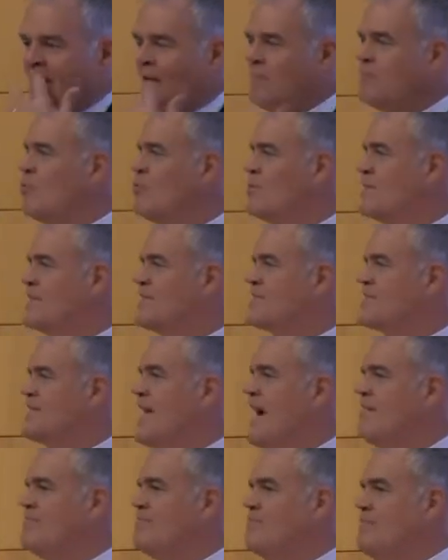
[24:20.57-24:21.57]
I'm going to
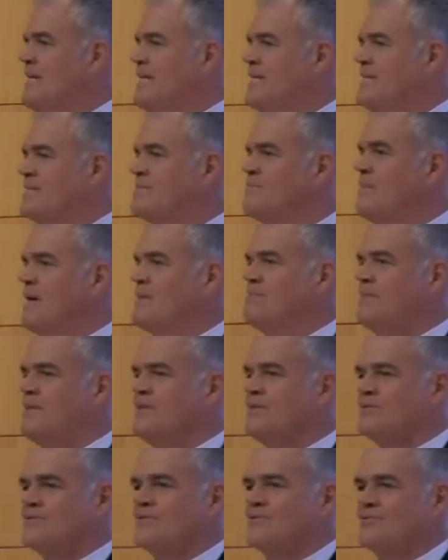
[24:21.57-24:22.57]
staff meetings. My
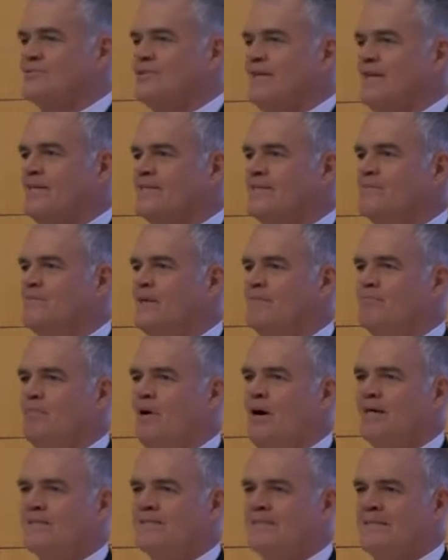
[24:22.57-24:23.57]
peers are saying to my
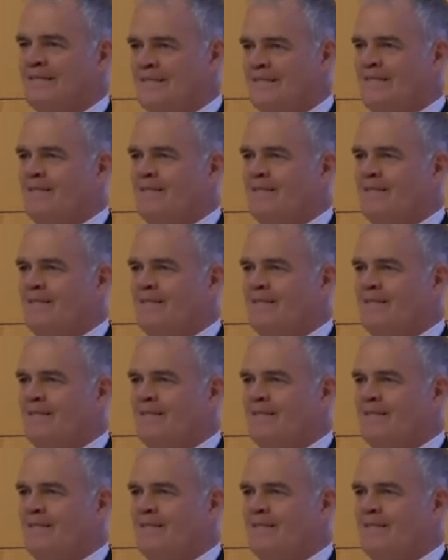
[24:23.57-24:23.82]
boss,